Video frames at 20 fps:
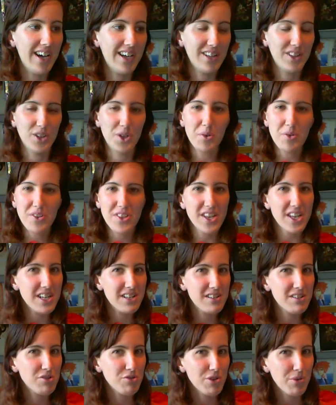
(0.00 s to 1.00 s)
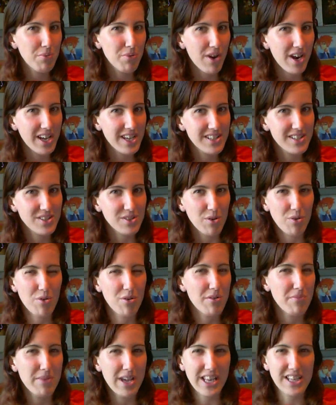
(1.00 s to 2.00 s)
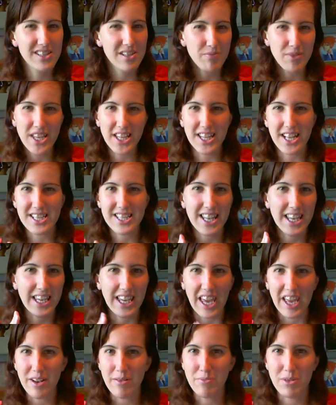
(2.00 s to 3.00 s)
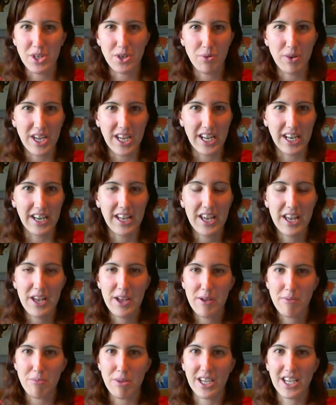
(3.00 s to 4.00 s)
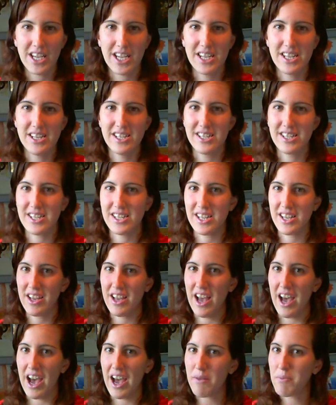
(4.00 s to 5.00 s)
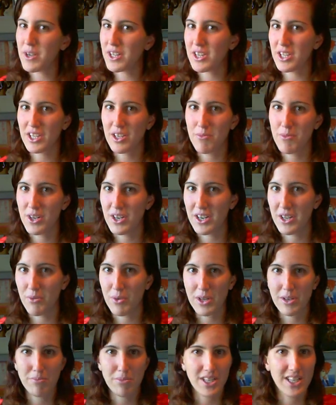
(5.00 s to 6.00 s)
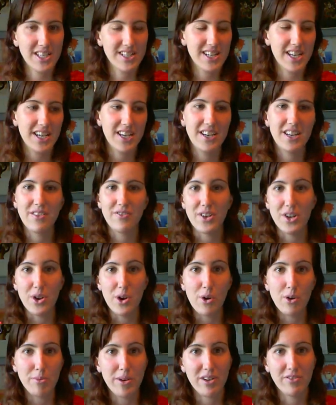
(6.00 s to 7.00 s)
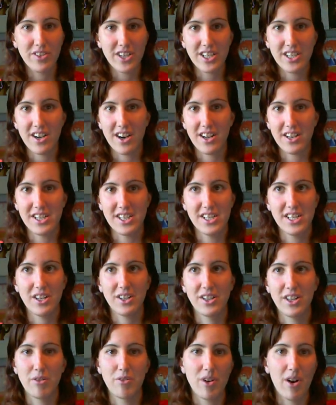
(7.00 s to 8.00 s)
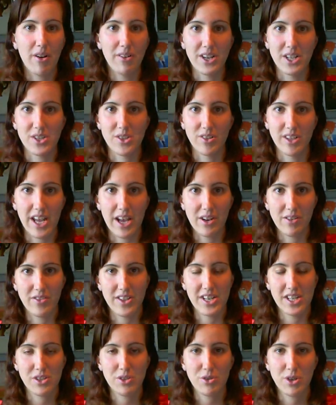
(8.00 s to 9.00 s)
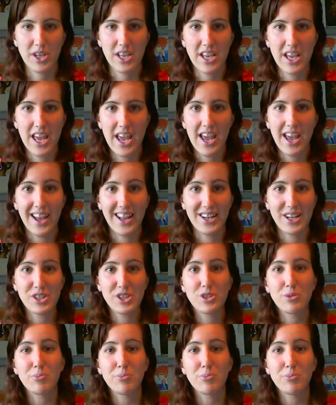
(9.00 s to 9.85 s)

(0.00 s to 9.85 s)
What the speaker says: Lower the industry price or make something that's like in between, because I bought the community one because I didn't even know about VidCon until they were already sold out of industry, and also